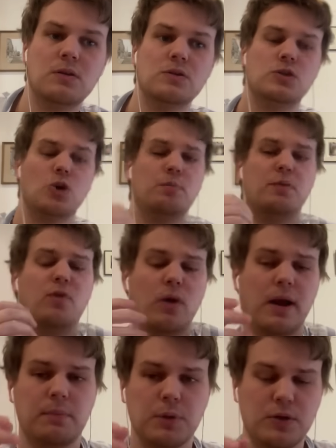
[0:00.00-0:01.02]
So before
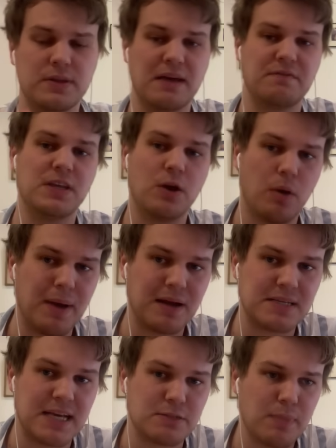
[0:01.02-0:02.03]
I uploaded that video about
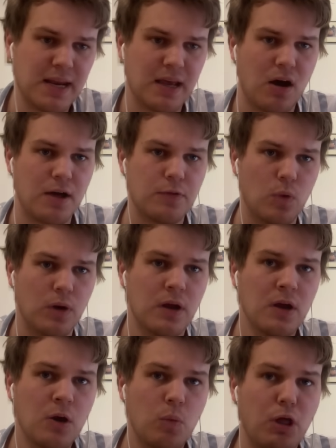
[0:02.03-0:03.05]
Tasmania, I thought,
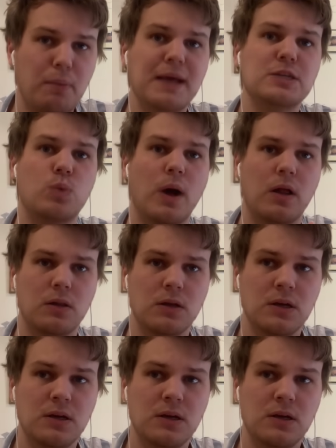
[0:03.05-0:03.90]
well, I may as well,